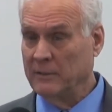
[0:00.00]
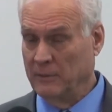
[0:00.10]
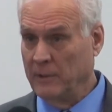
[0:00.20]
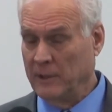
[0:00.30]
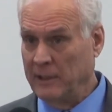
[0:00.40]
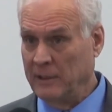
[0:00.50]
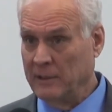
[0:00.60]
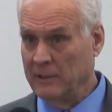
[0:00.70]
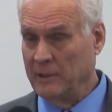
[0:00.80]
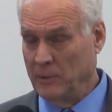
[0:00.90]
Do really?
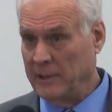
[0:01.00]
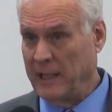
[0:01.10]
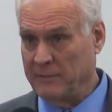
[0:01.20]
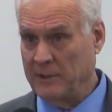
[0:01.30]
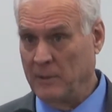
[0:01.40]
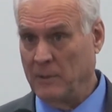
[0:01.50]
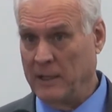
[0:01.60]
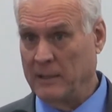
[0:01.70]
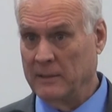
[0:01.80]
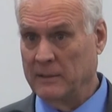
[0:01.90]
Do you really have to know why?